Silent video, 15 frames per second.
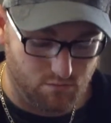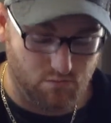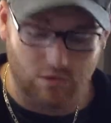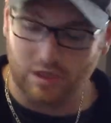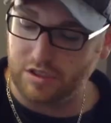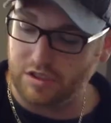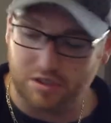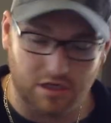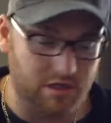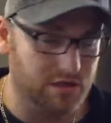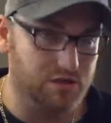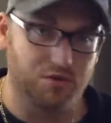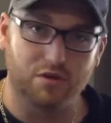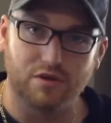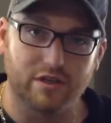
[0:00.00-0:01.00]
I just started
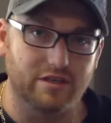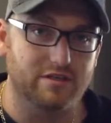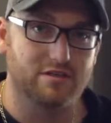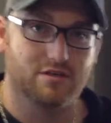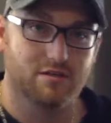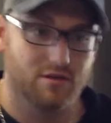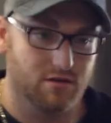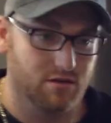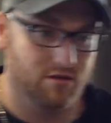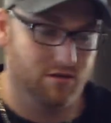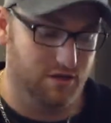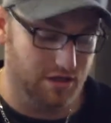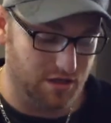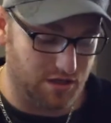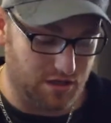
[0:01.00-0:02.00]
doing this,
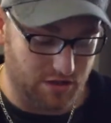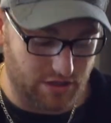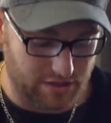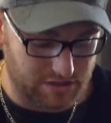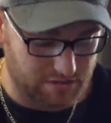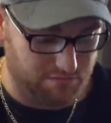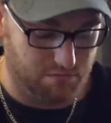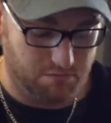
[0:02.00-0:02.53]
you know. Then it's...